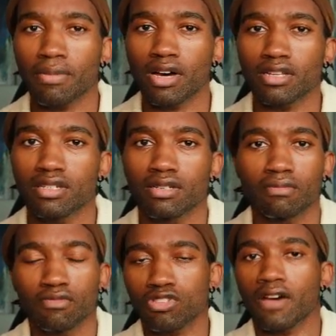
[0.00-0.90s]
about
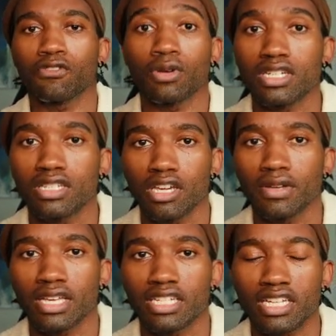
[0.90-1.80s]
software
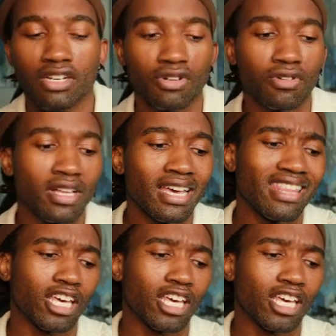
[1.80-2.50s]
engineering in general.